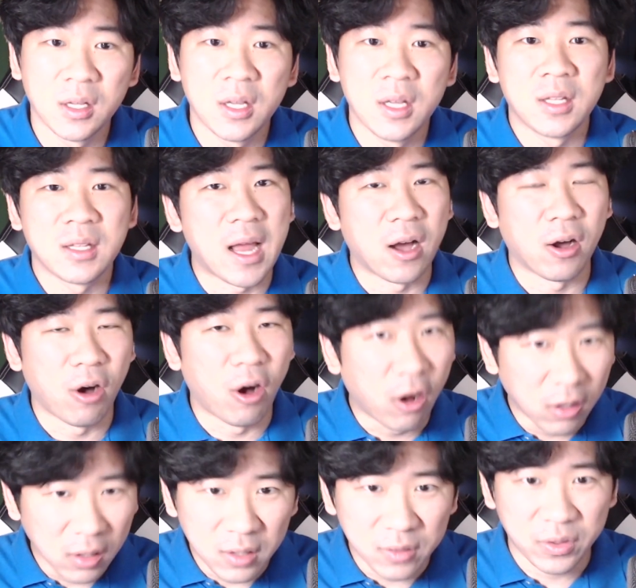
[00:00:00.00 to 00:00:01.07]
Now,
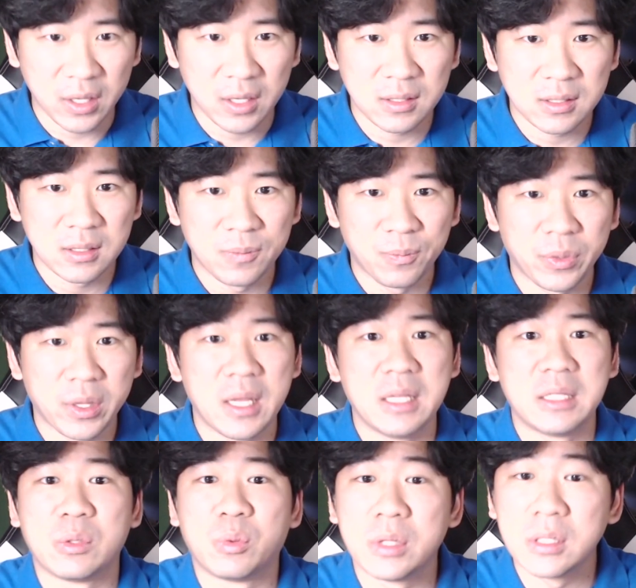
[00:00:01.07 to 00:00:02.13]
all of this
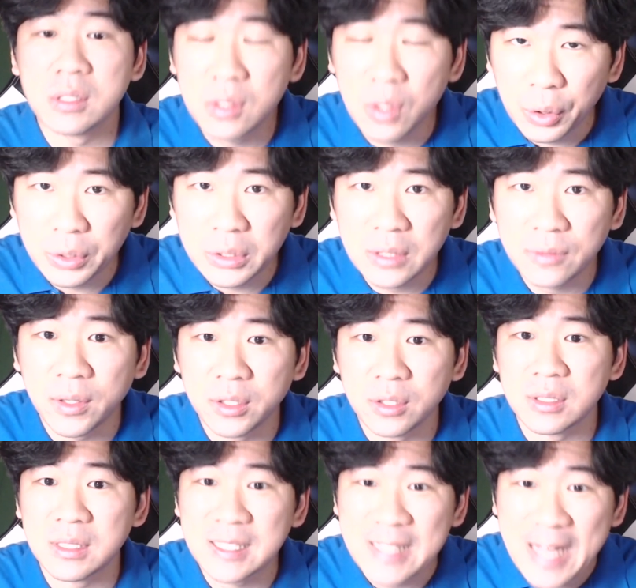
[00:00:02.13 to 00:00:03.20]
is a result of
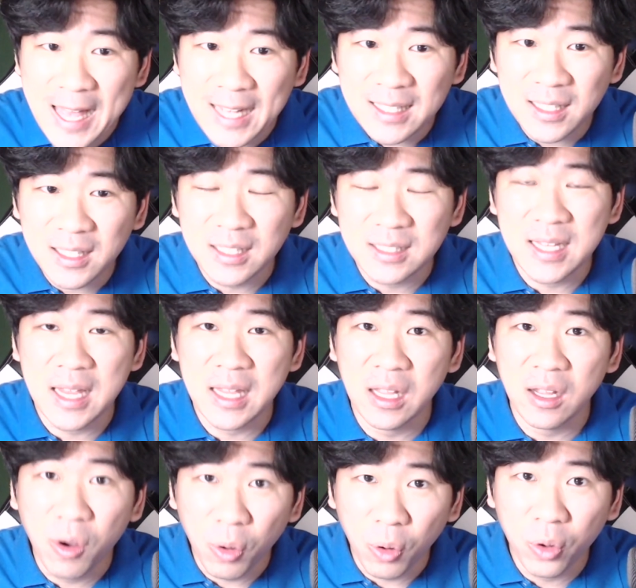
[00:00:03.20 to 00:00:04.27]
understanding and
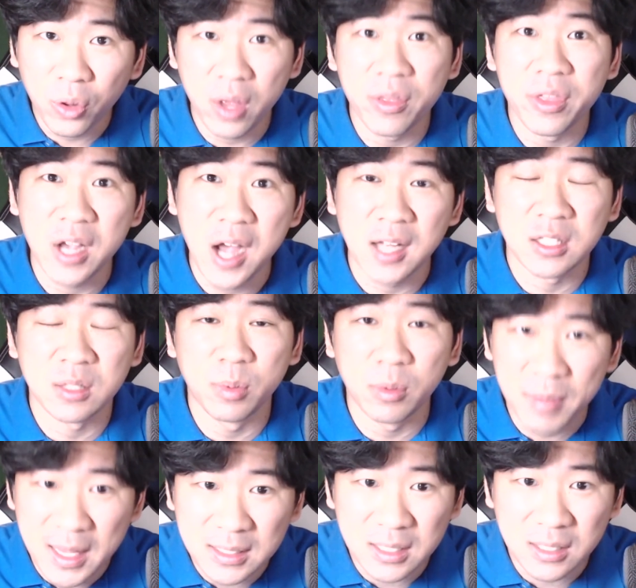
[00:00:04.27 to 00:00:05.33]
taking hold of the gospel
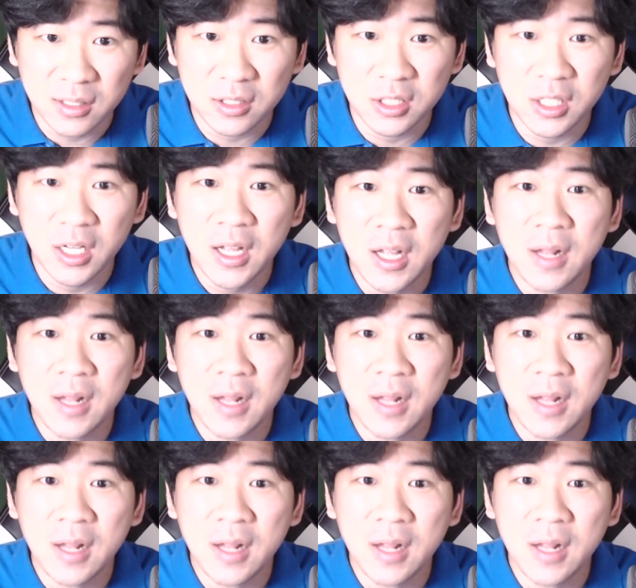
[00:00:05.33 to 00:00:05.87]
message.